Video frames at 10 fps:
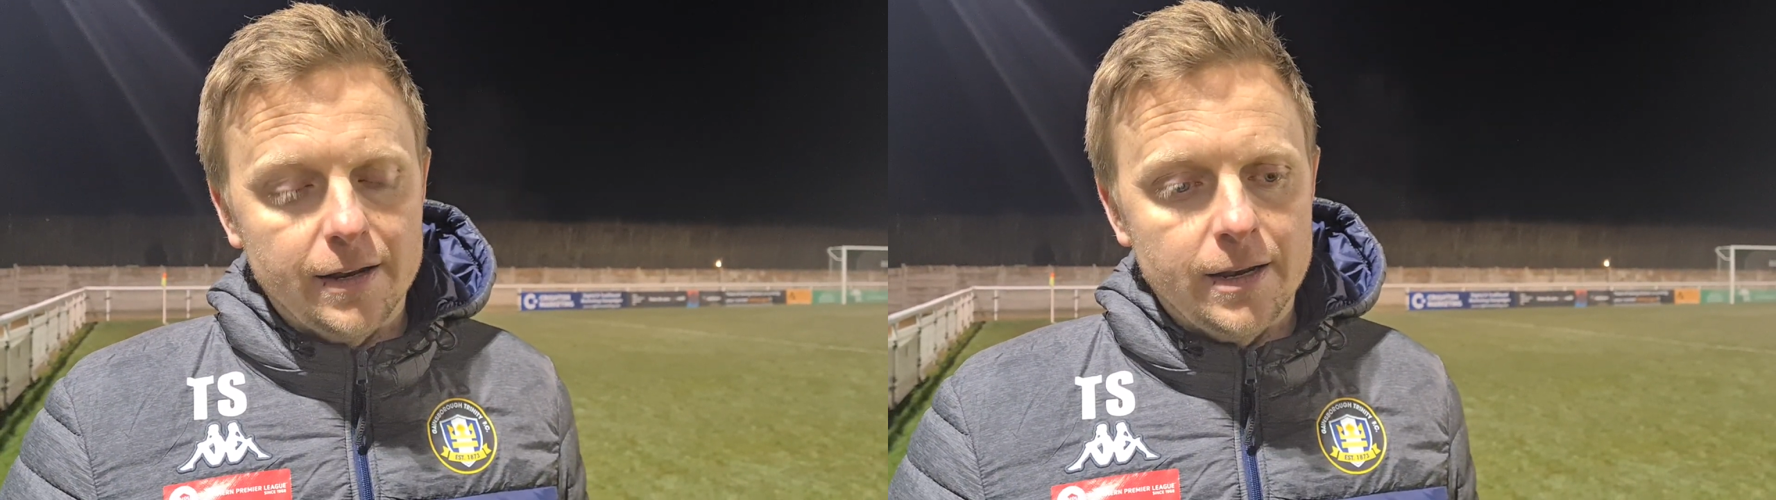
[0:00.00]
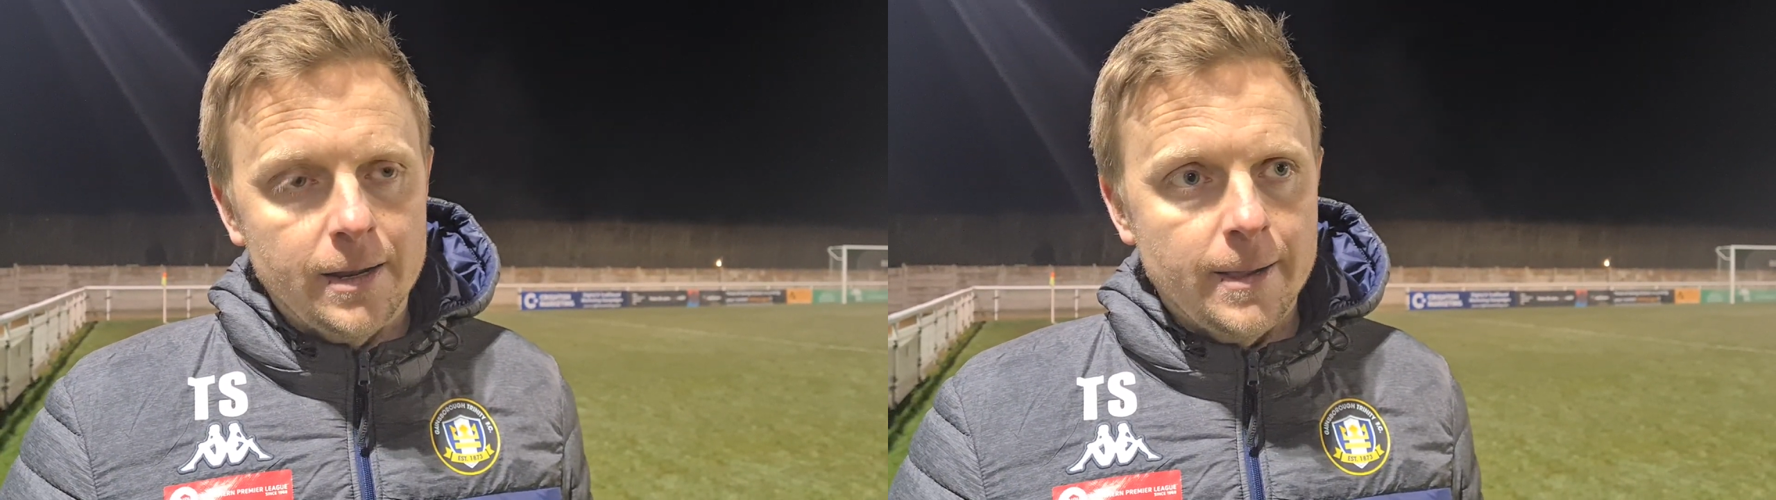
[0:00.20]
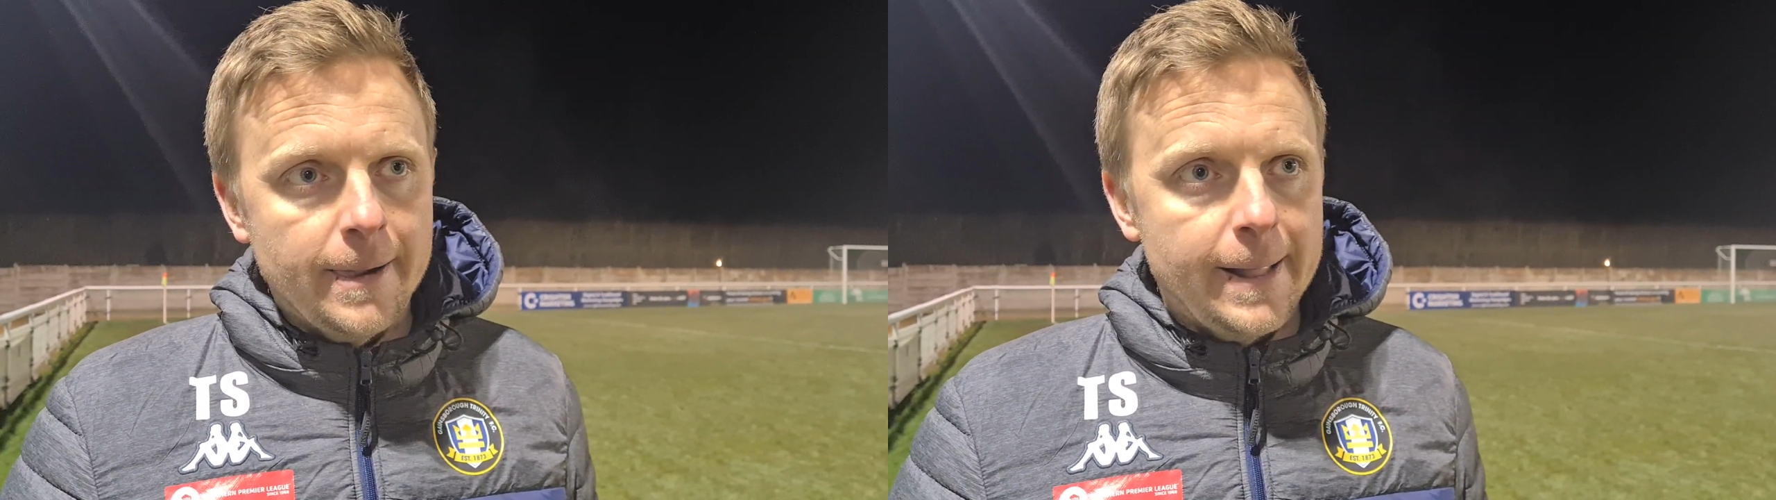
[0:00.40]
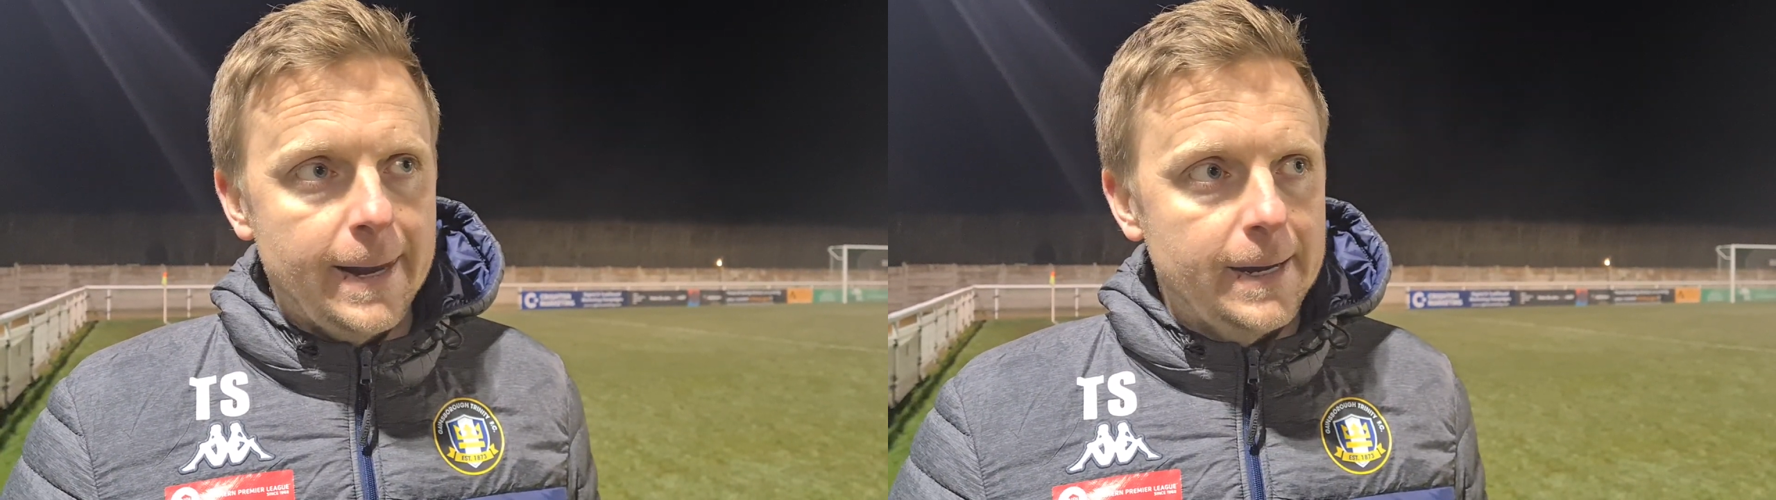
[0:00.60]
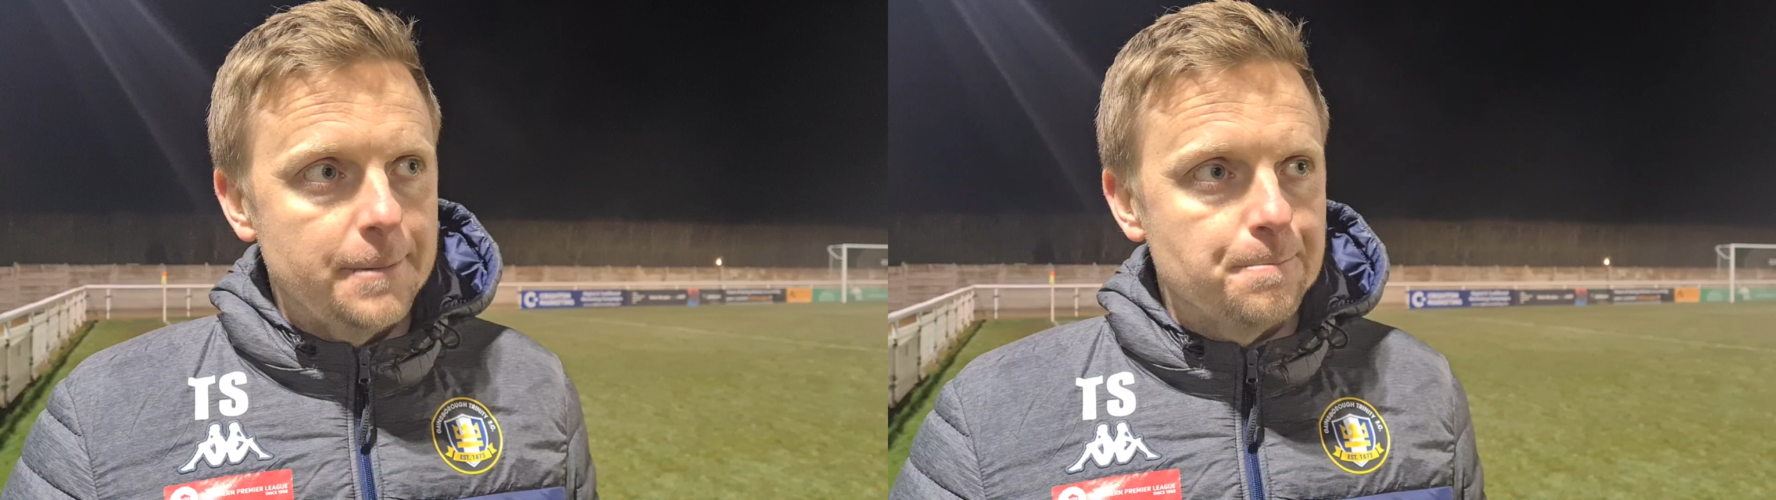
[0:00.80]
And
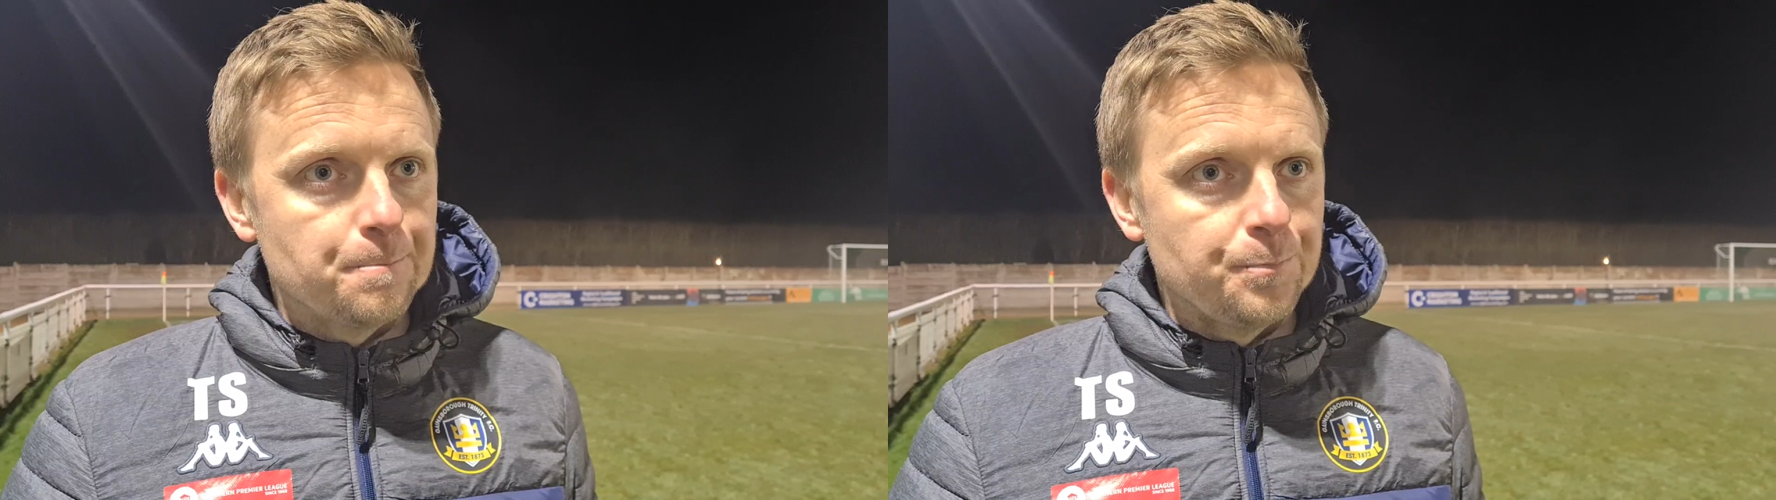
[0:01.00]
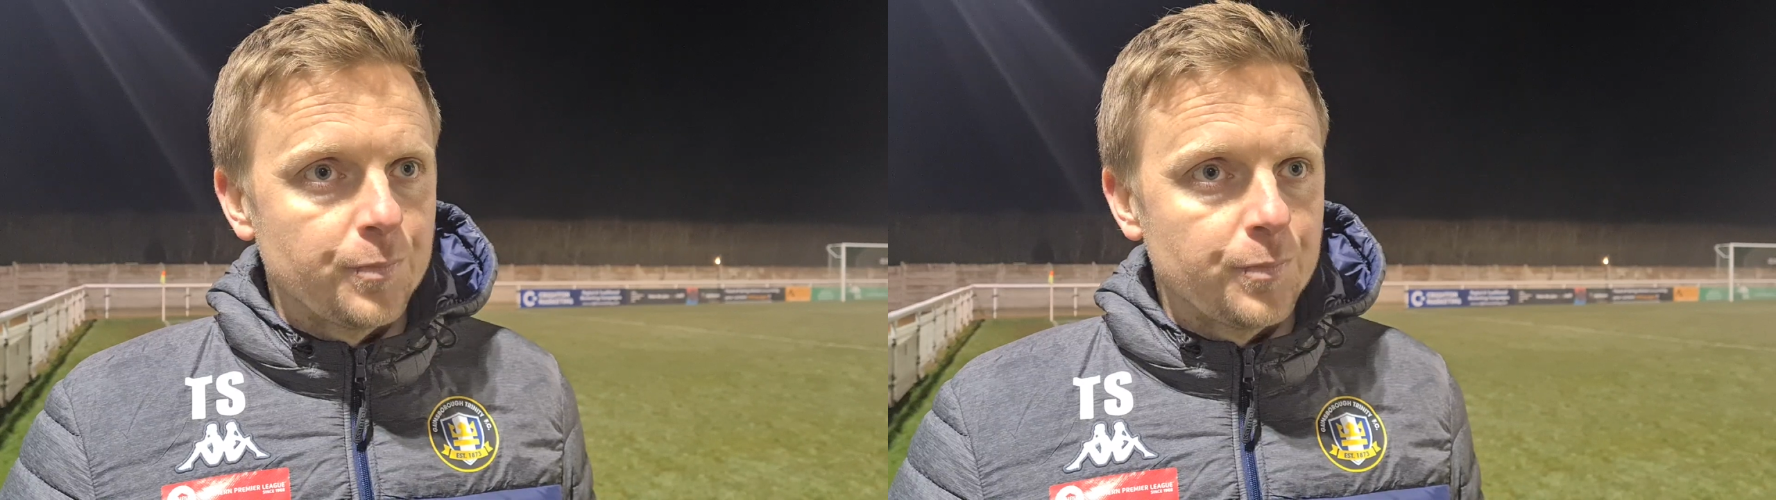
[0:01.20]
um,